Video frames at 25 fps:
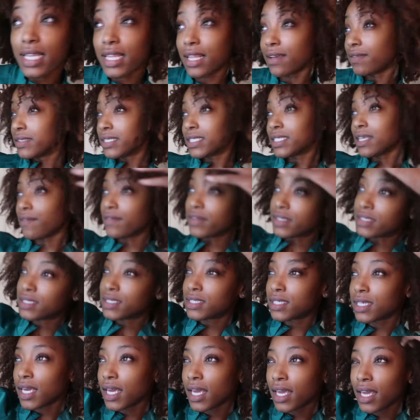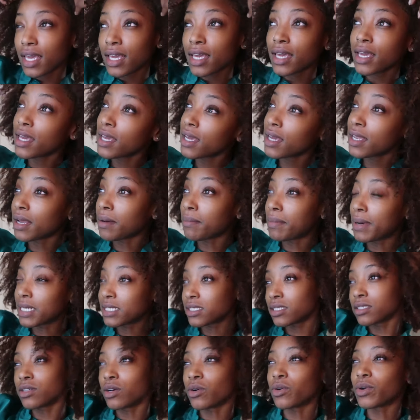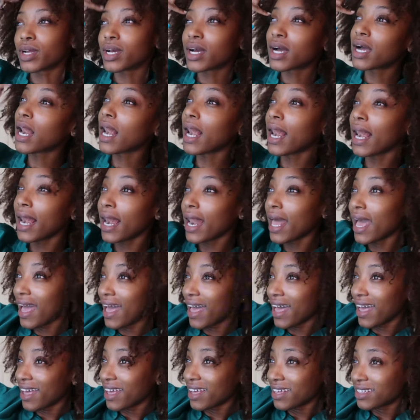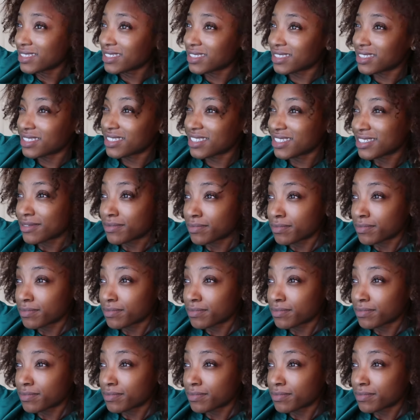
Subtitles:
11:17. I'm about to go to class.